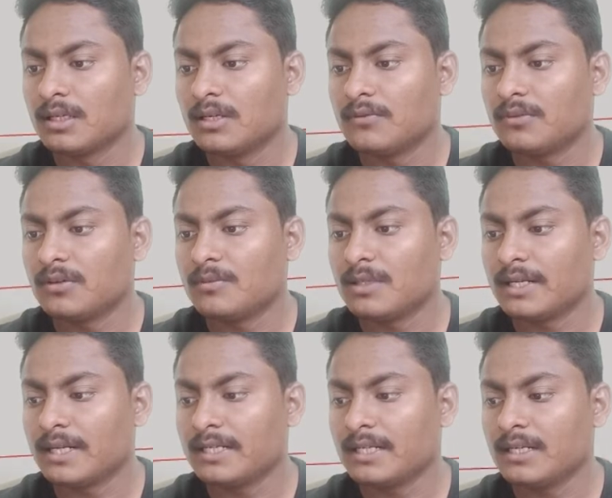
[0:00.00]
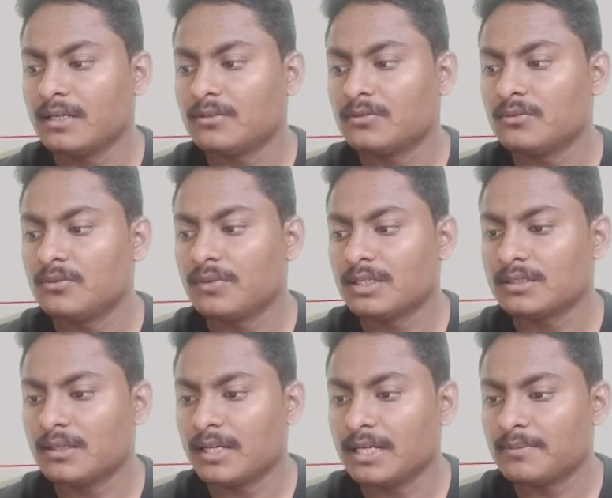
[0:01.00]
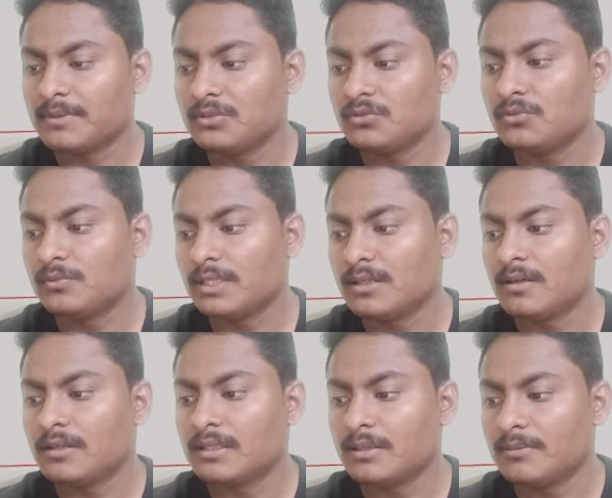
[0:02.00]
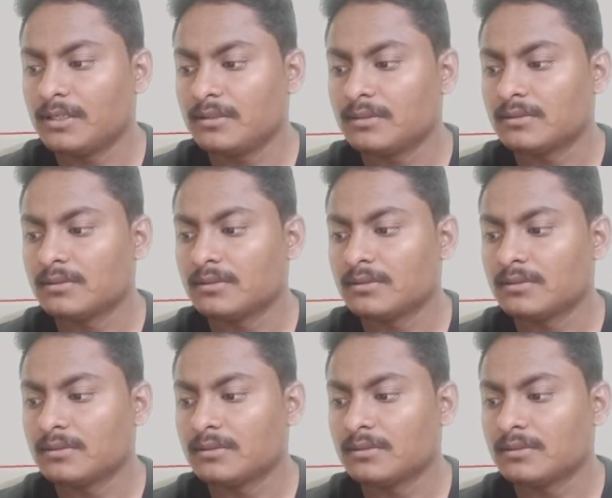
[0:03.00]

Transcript: and from the rectangle tool, first let me zoom it a little bit.